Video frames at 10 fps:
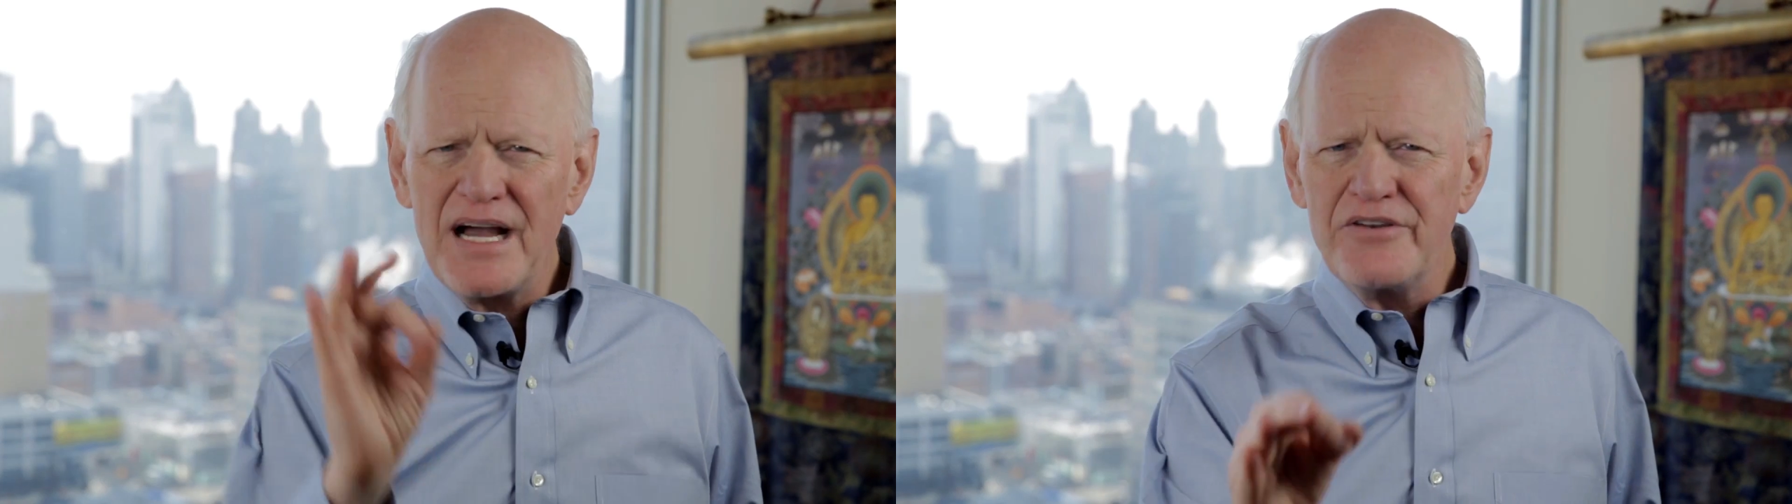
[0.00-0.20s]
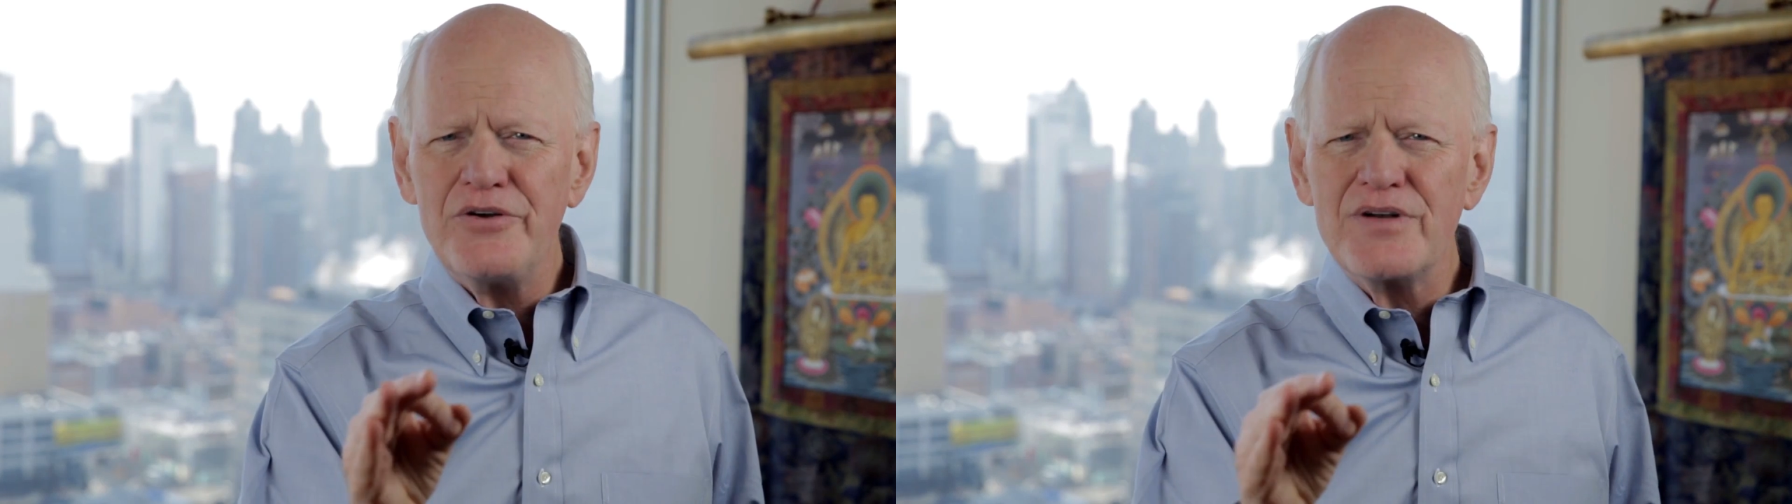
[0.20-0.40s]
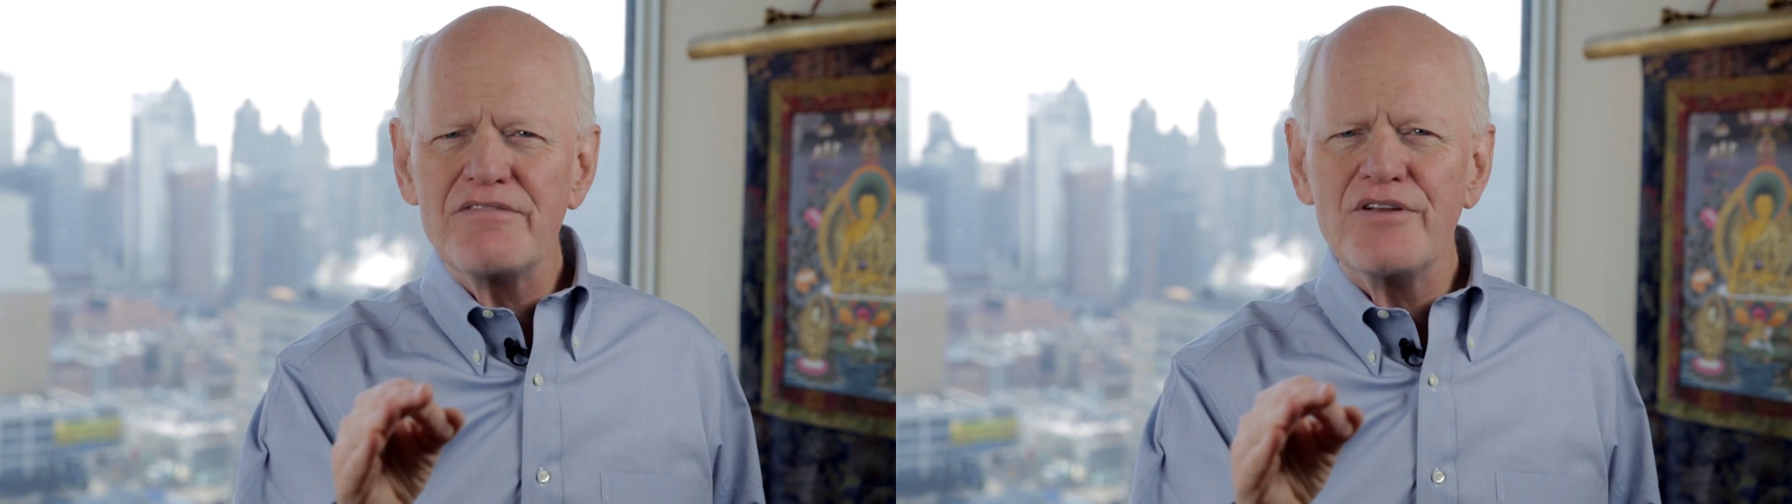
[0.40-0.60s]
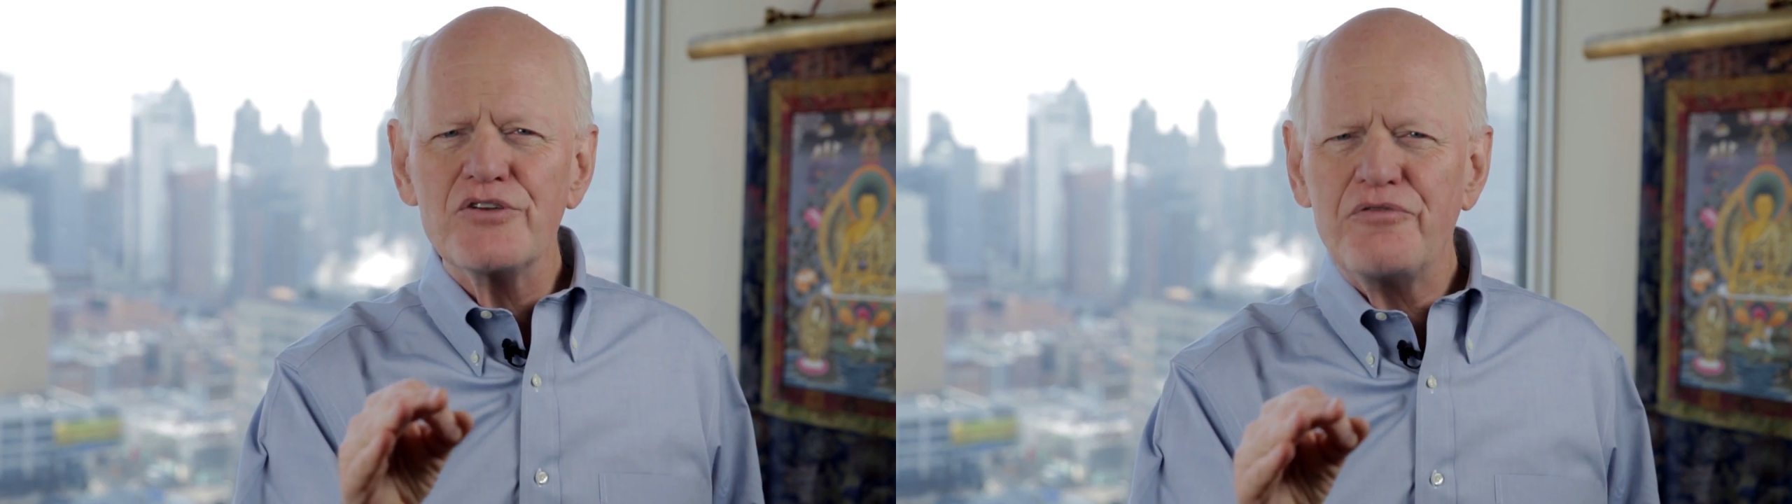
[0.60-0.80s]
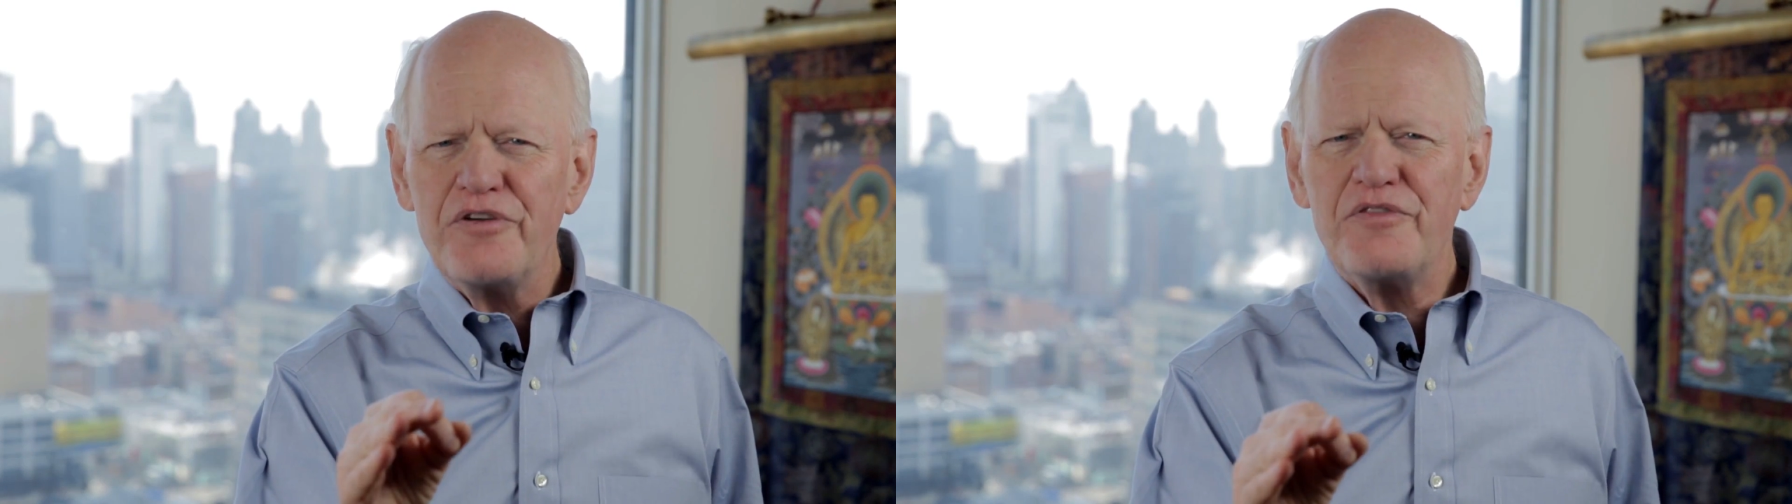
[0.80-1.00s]
By noon, I've
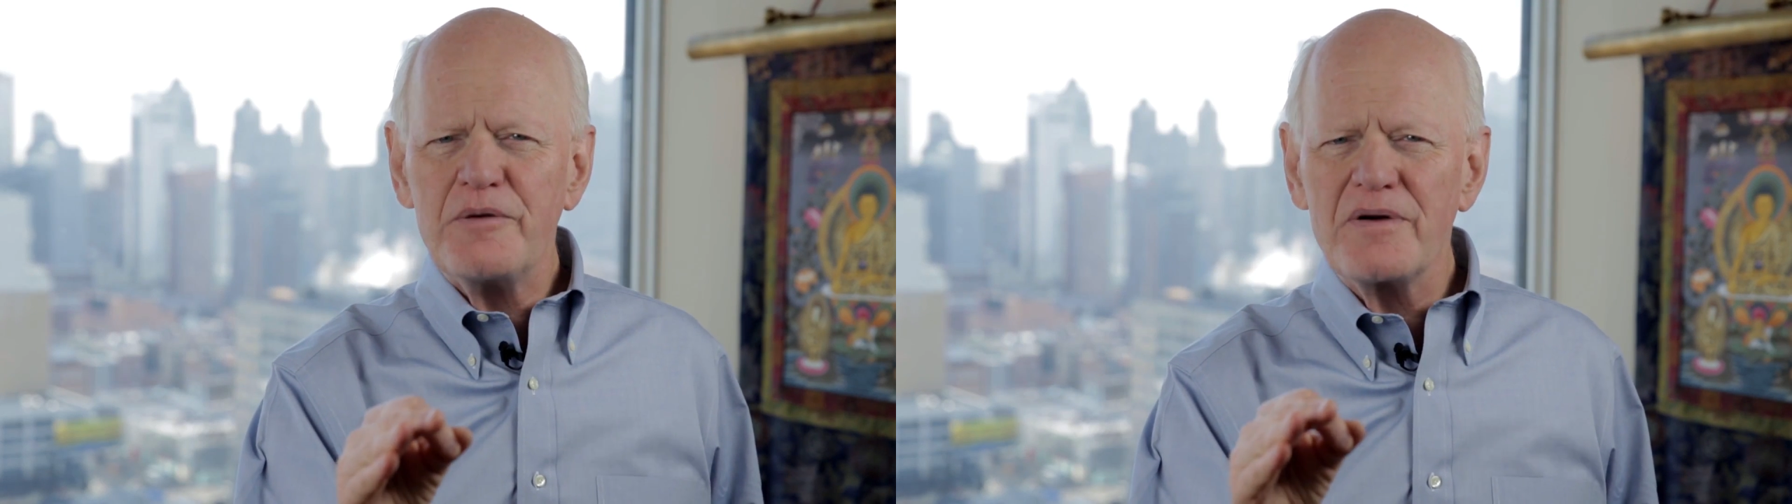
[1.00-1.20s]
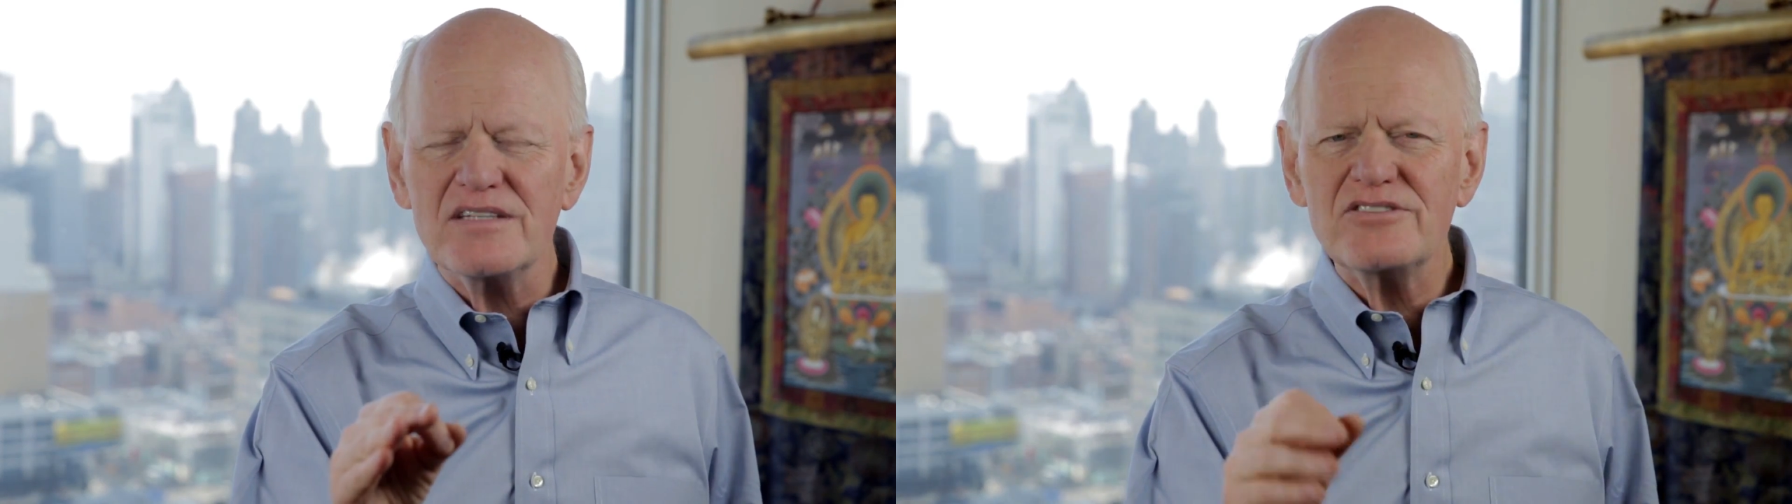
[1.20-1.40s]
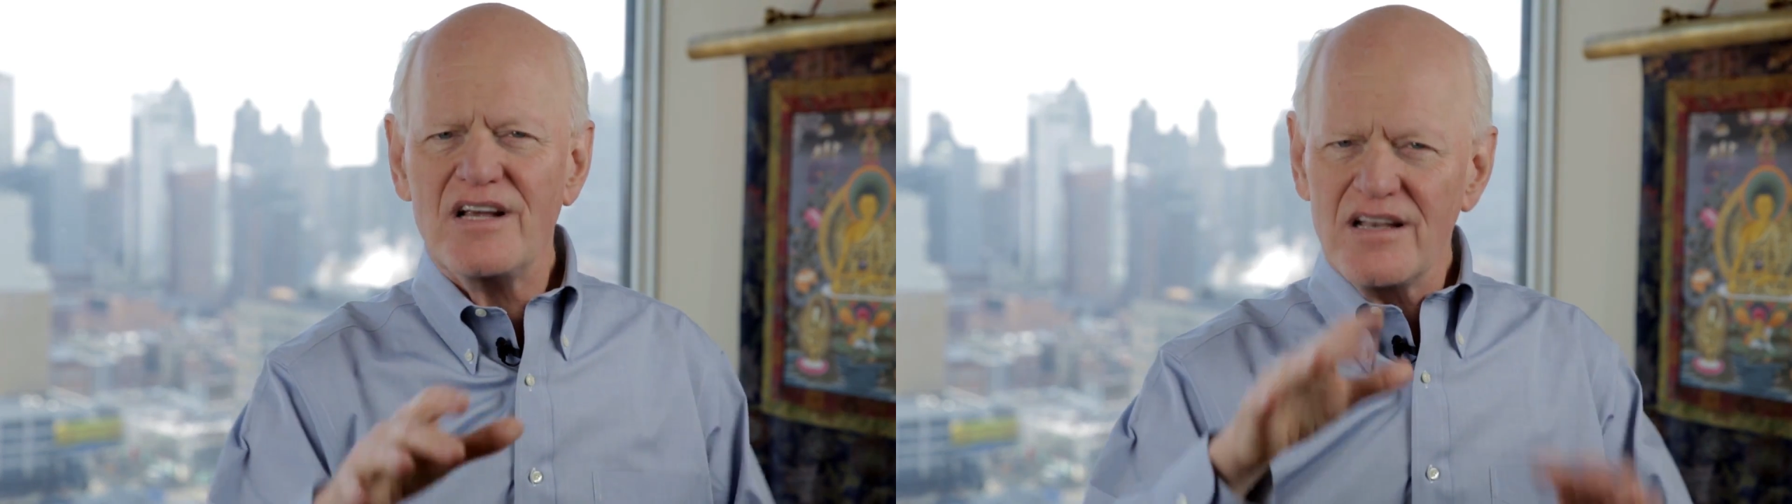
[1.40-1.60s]
lost $50.